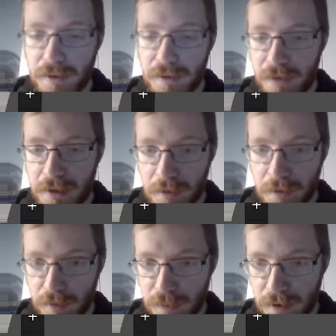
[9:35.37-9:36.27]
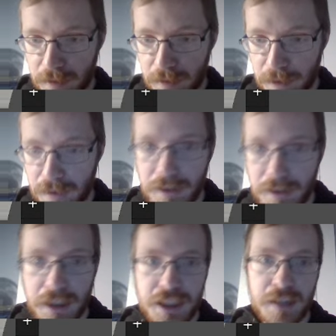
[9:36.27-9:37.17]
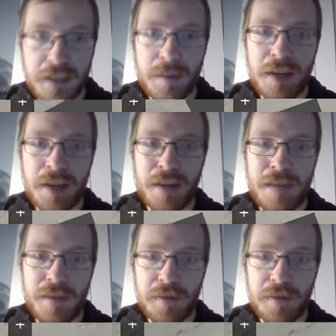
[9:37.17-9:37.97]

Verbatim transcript: don't sp specifically check the bars. I have lost